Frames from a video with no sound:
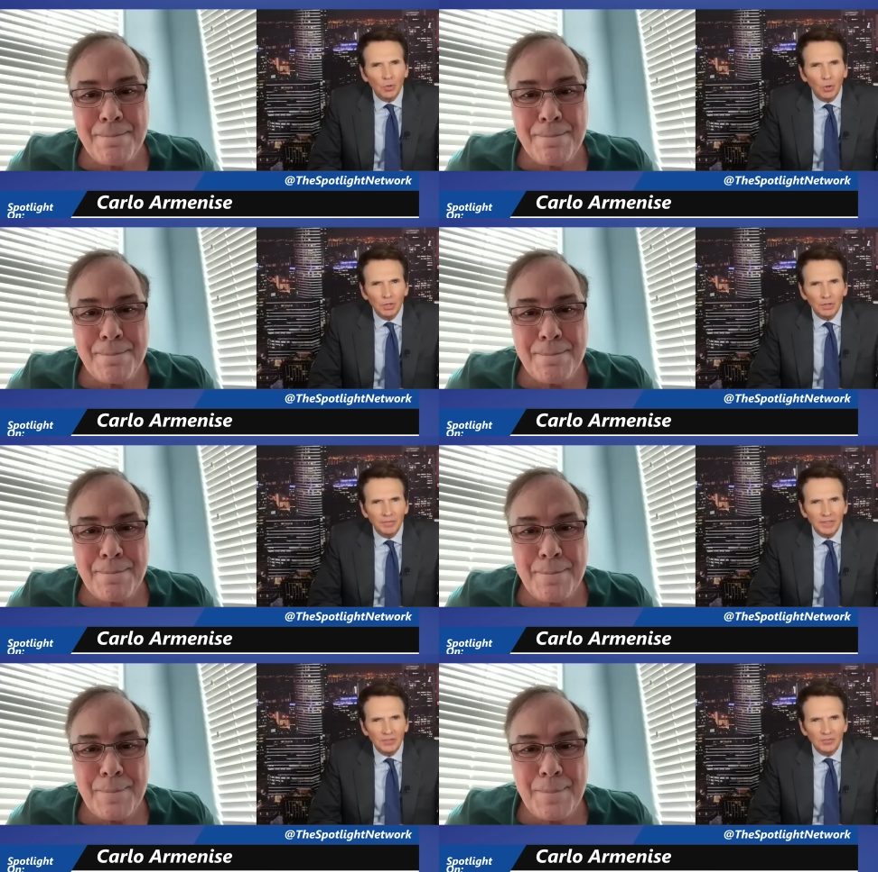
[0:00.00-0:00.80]
Speaker 1: all of
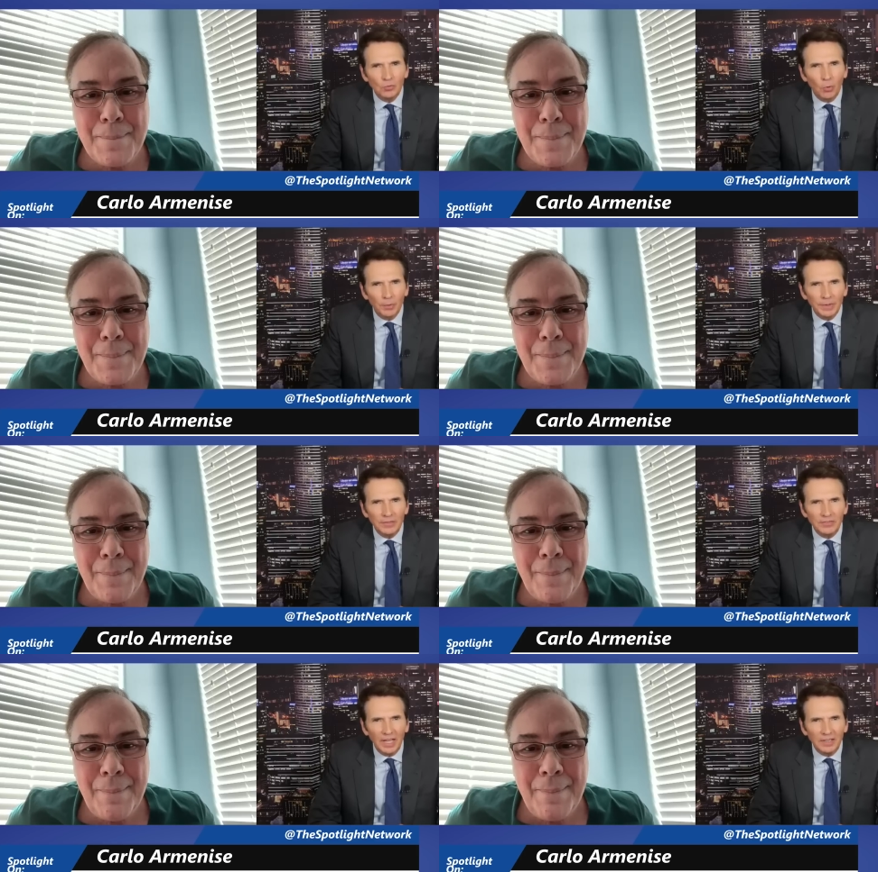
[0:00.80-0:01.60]
these stories
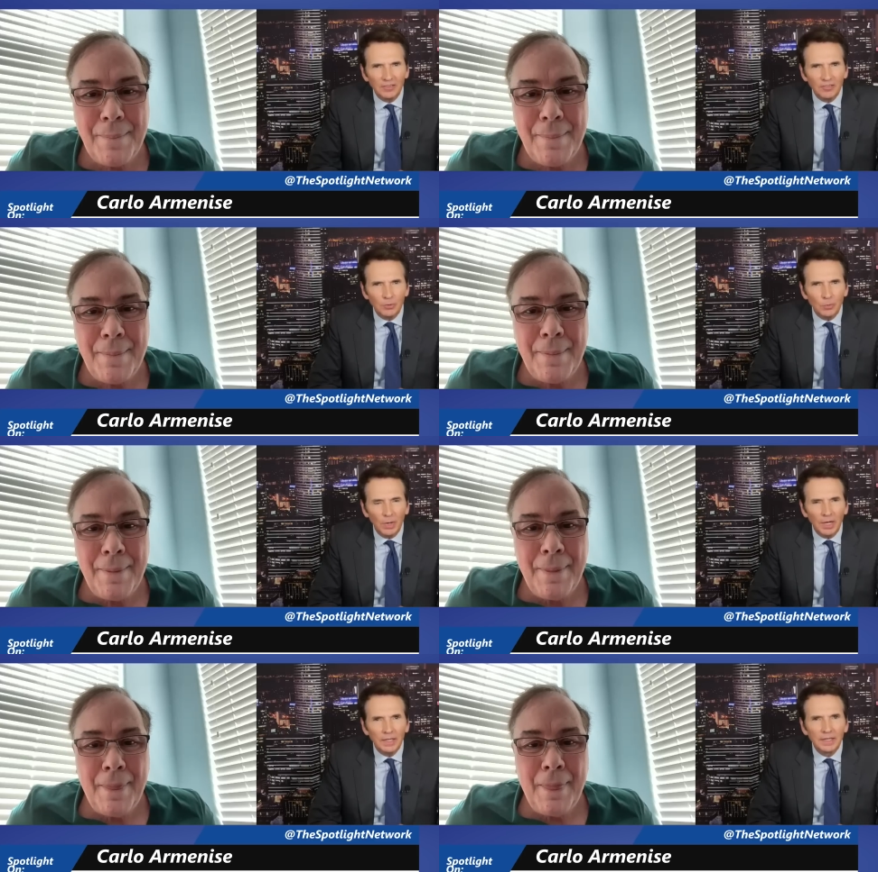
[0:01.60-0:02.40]
that you
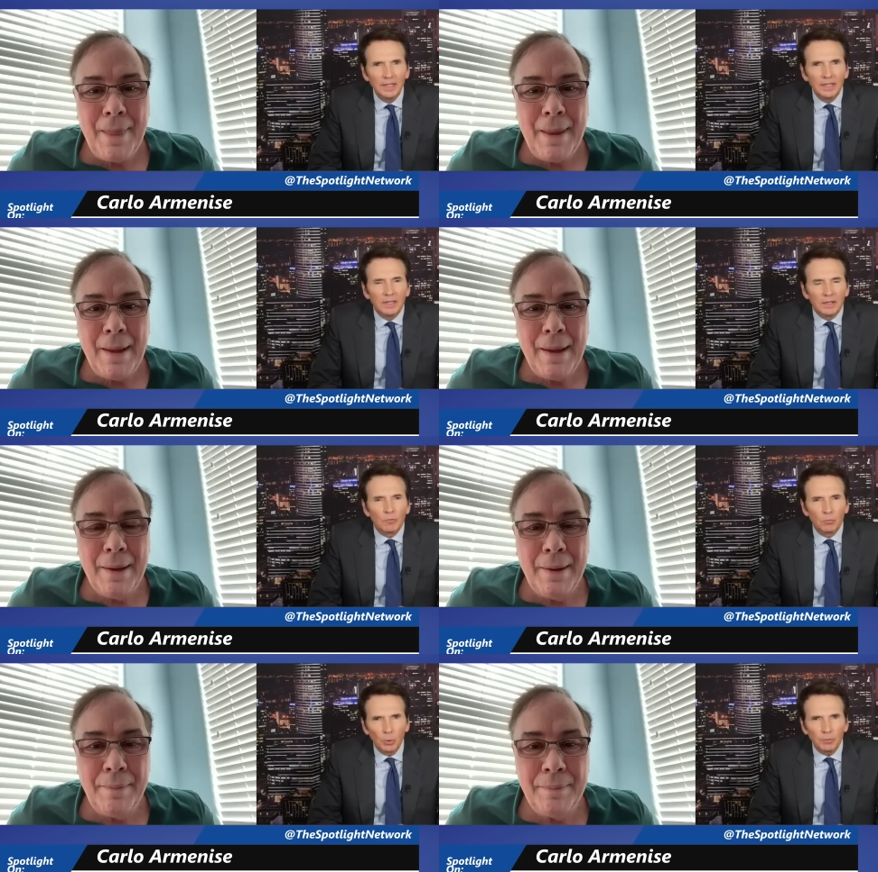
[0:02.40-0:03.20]

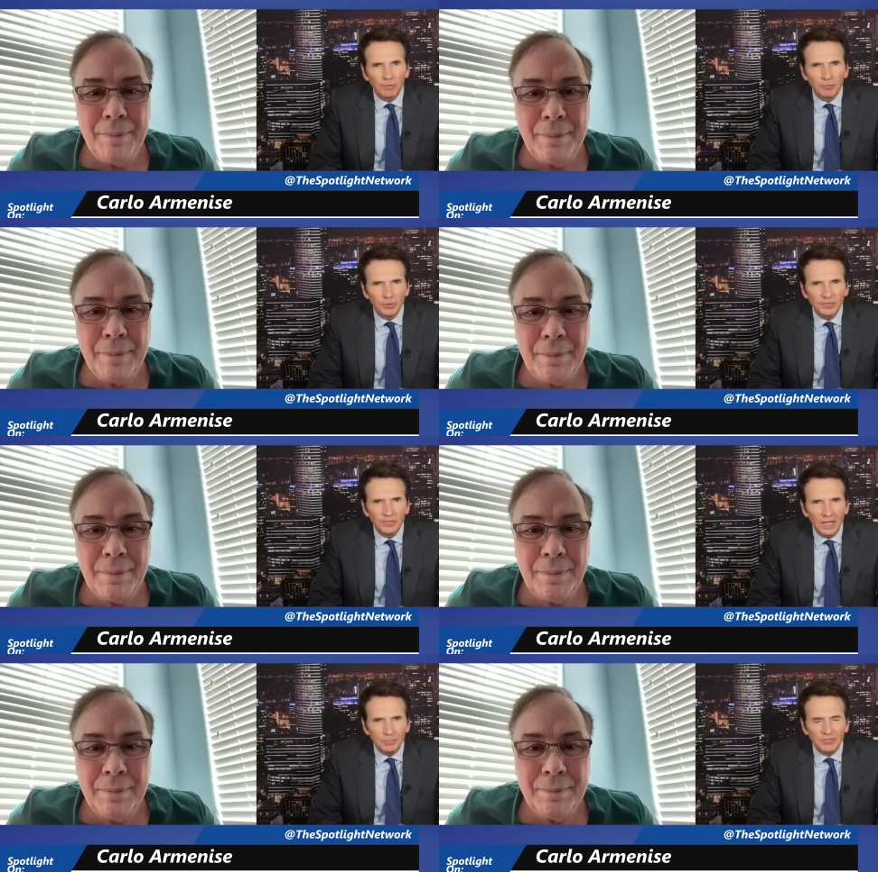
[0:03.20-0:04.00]
wrote for
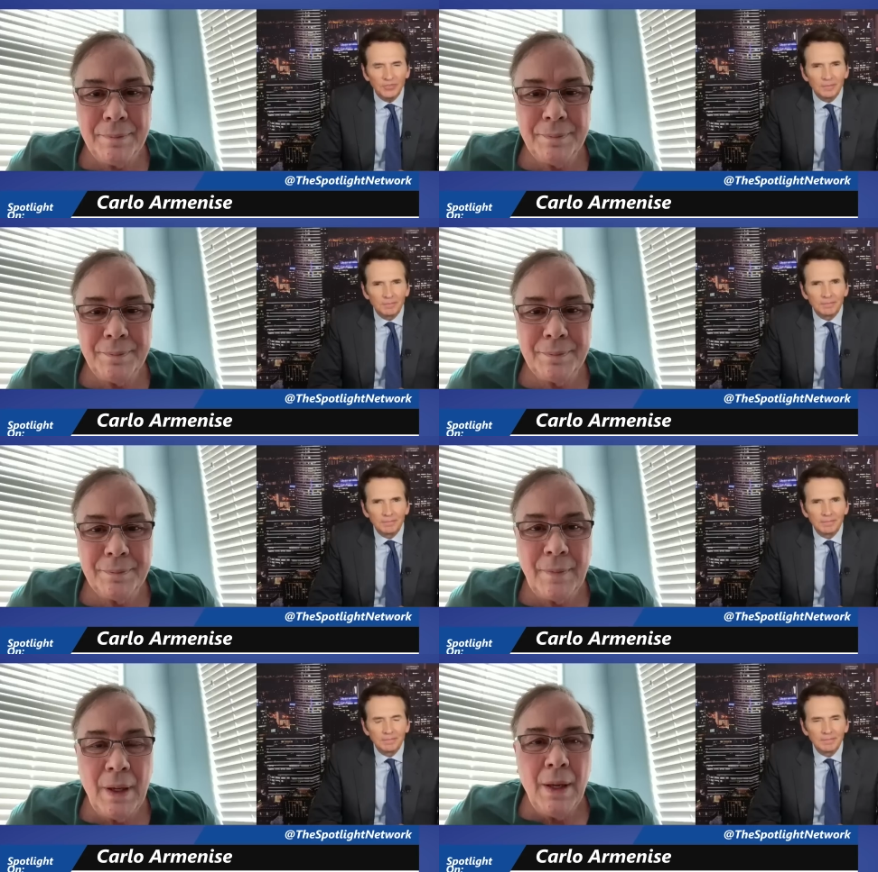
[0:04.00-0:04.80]
Footsteps?
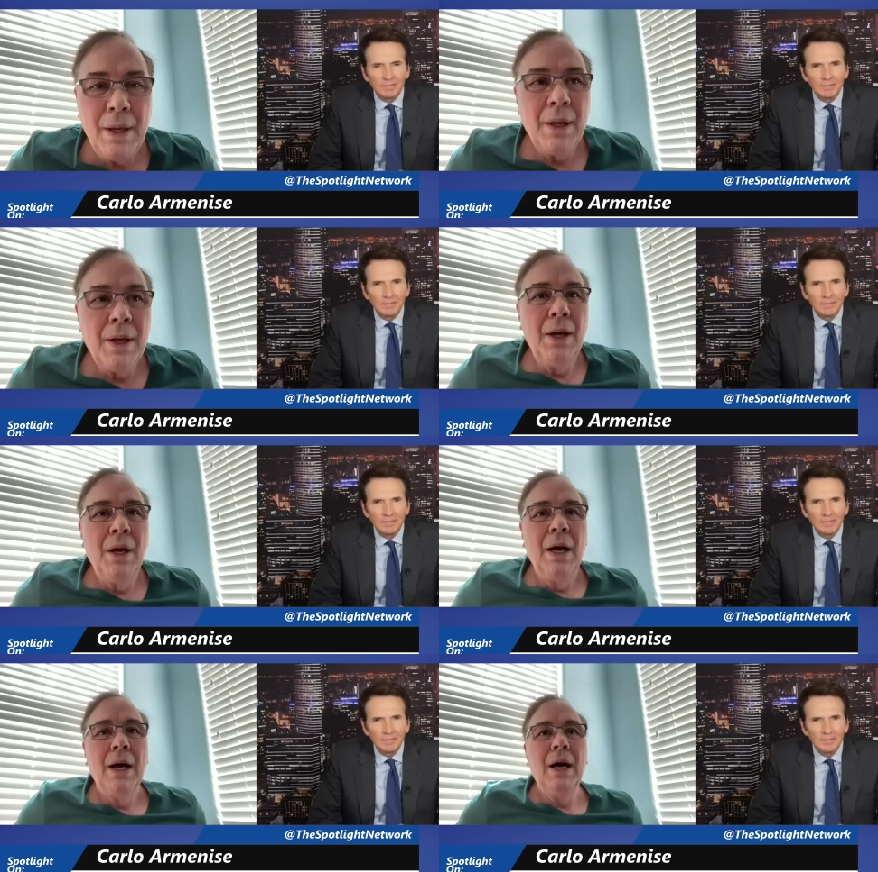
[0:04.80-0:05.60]

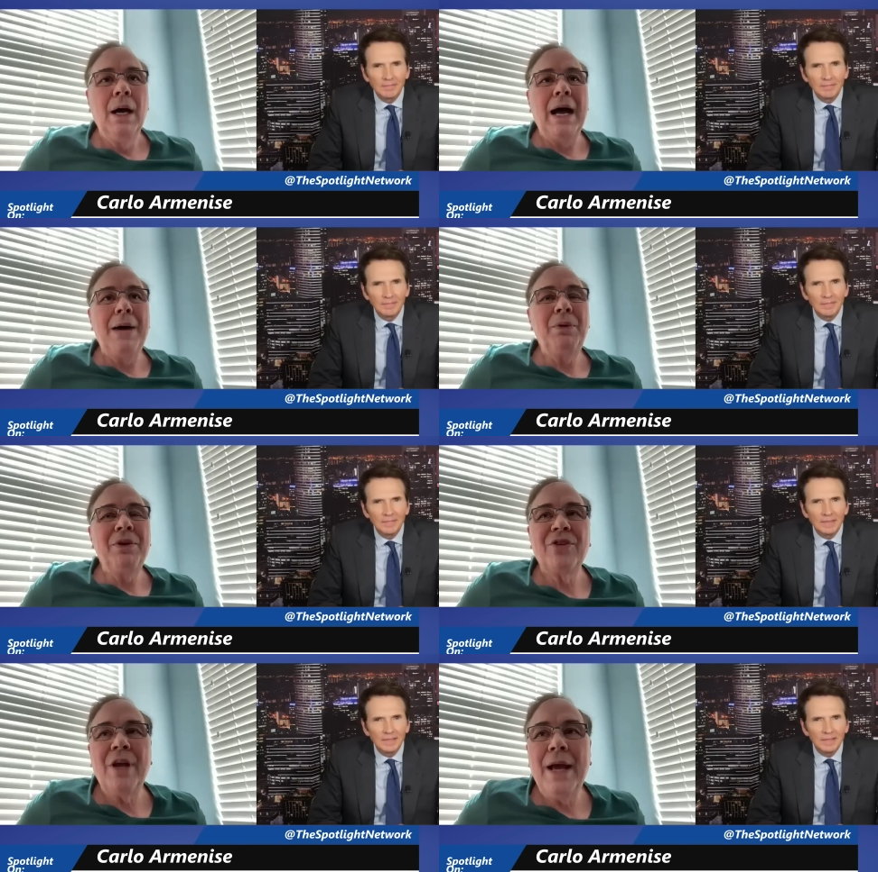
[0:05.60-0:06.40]
I
Speaker 2: would
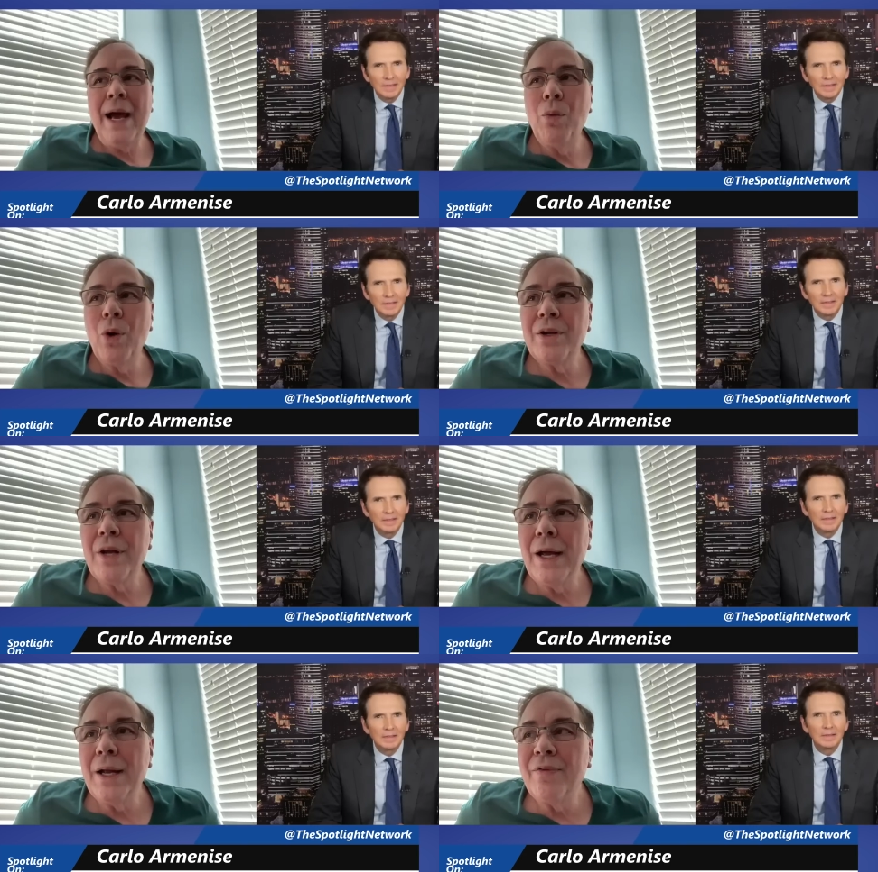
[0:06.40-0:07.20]
say I worked
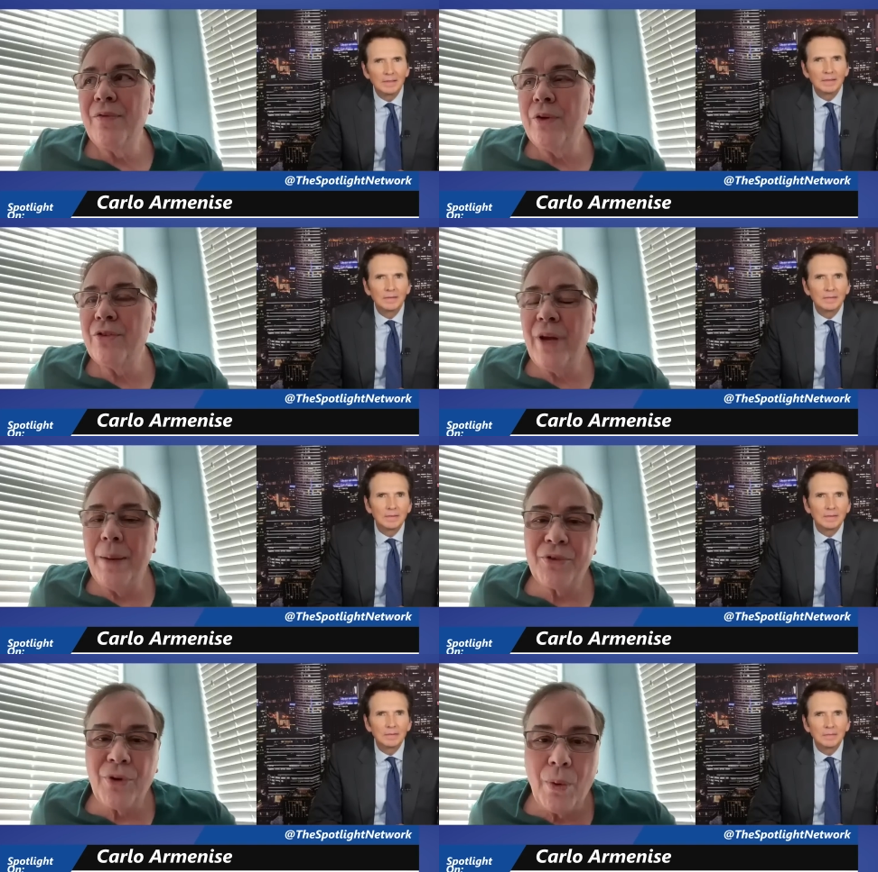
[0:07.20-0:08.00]
on
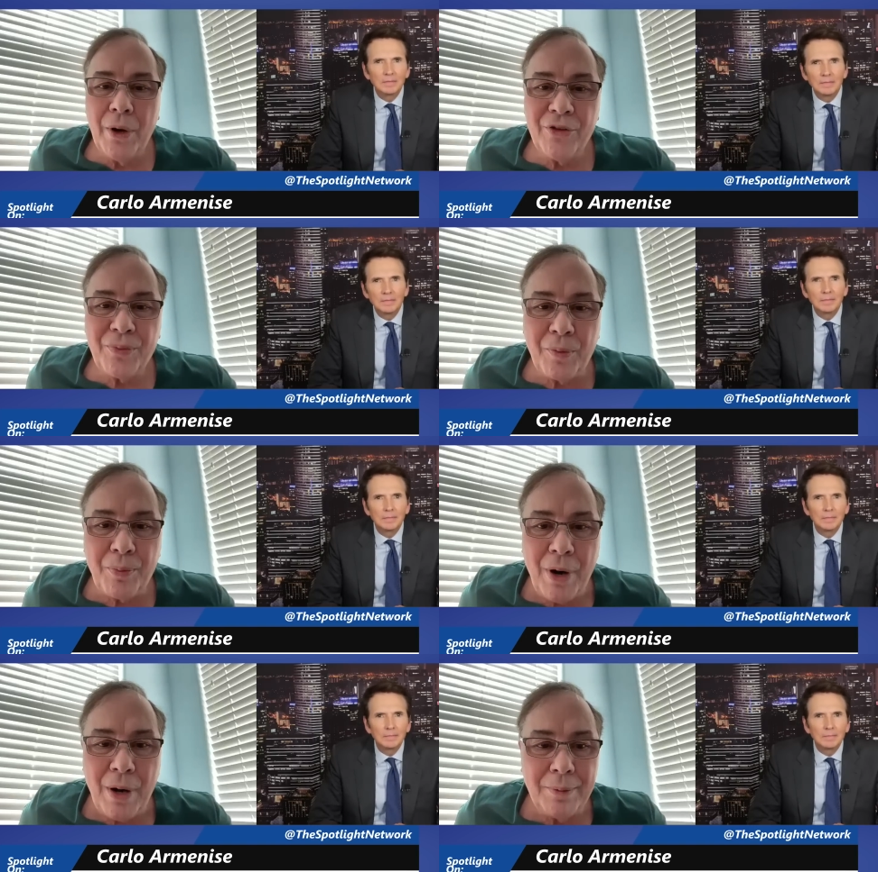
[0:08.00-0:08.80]
Footsteps stories for
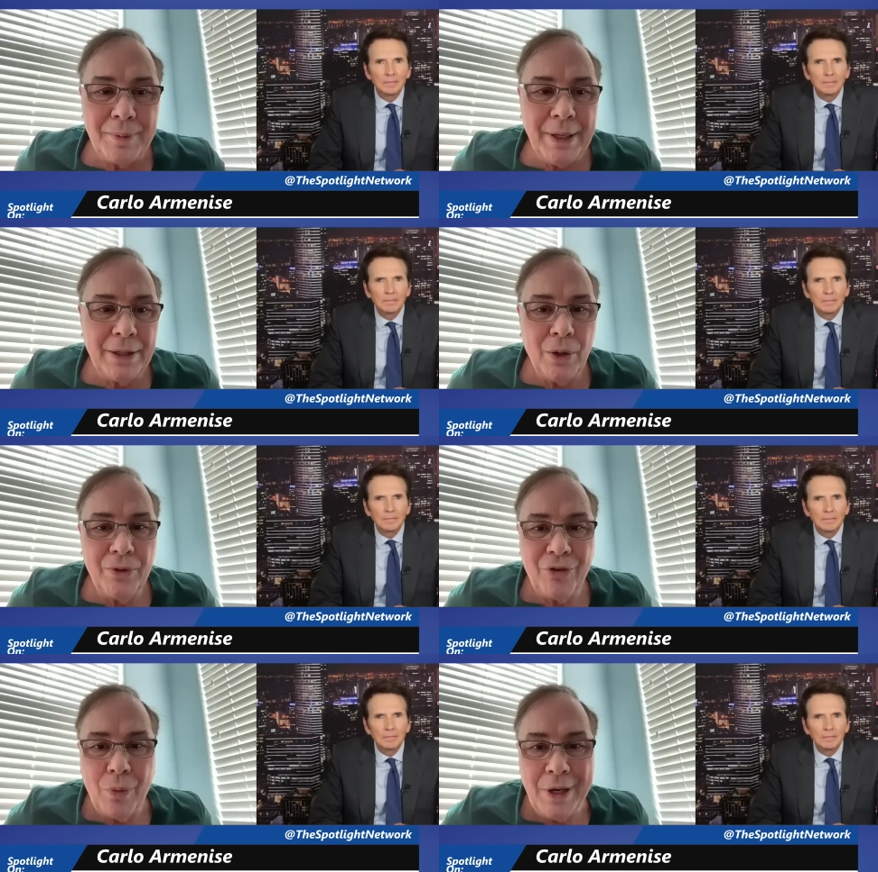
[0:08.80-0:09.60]
probably close
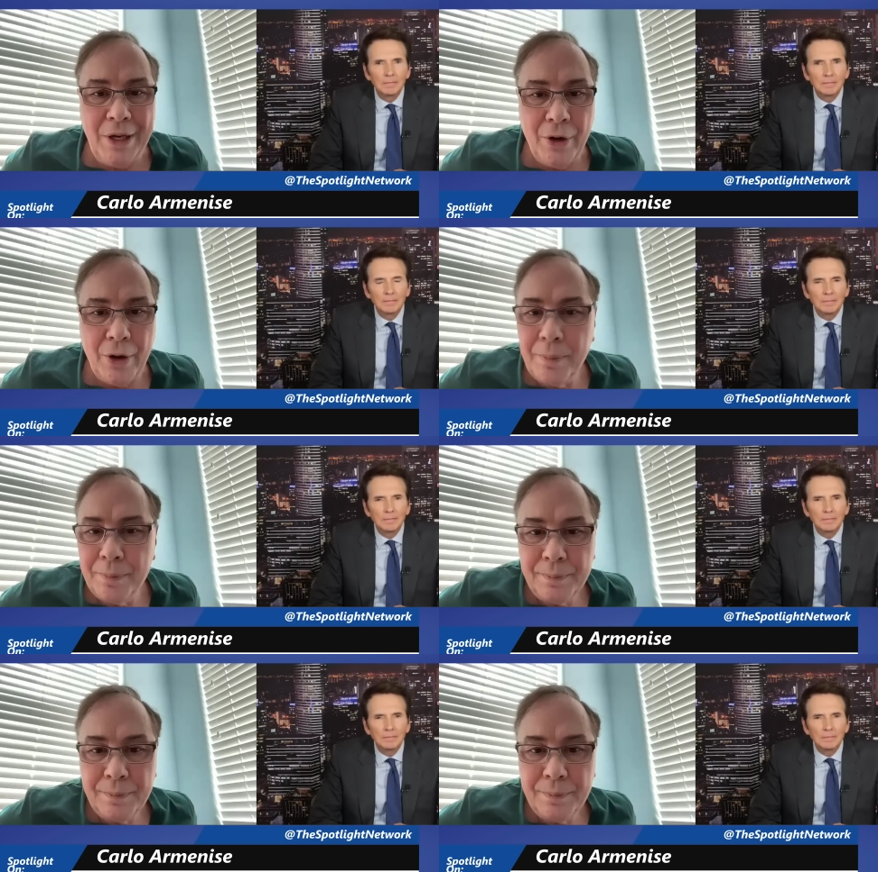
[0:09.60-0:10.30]
to a year.